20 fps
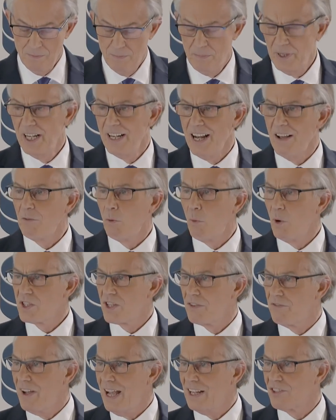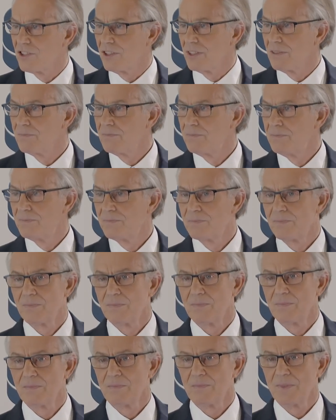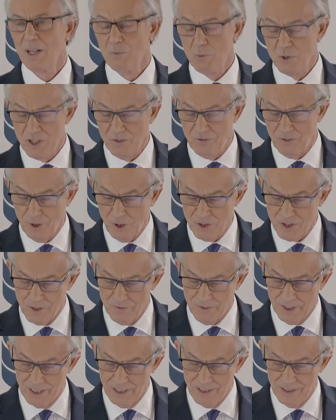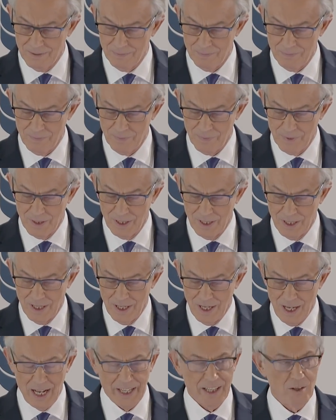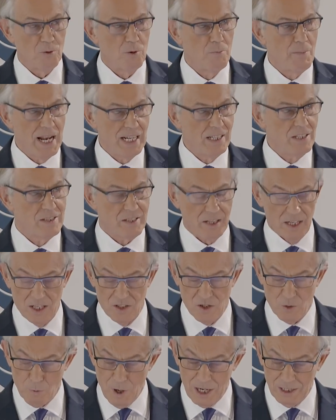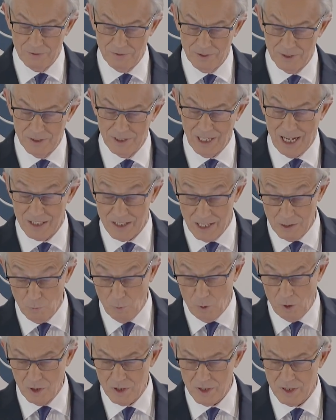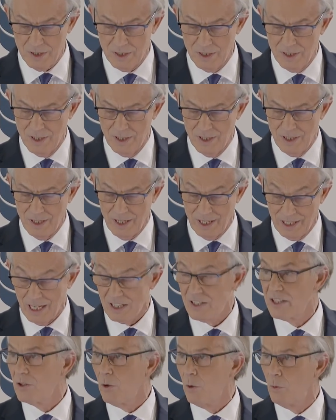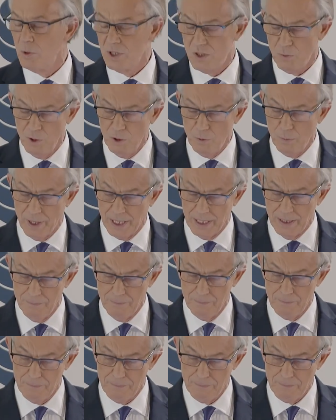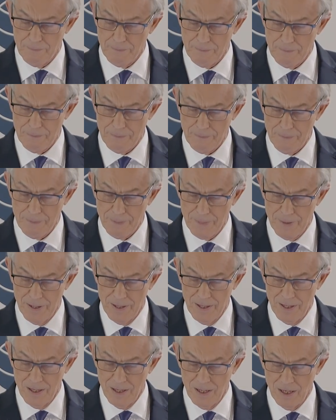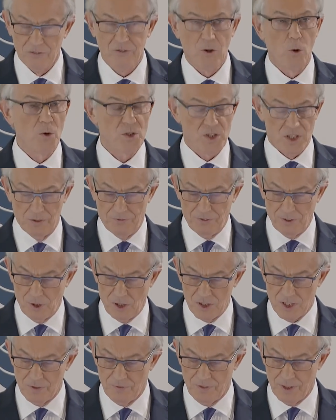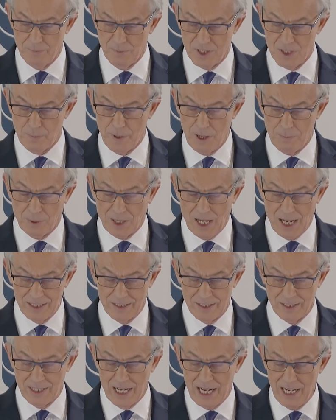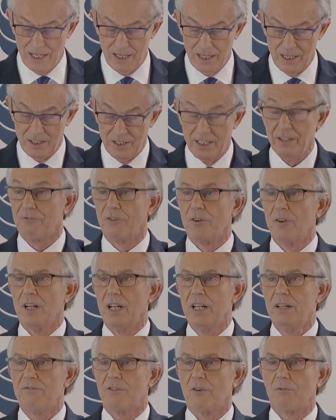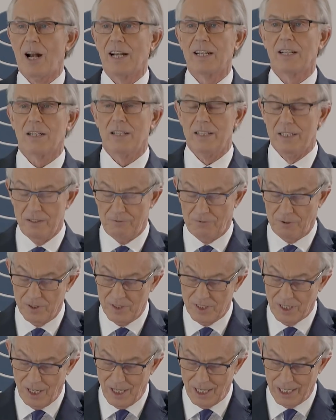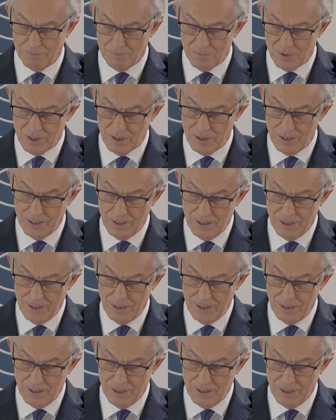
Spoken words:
But it never was a fashion. It was a philosophy. And it remains as relevant as it was and as it always will be. Of course, the philosophy must be applied today differently for radically different times.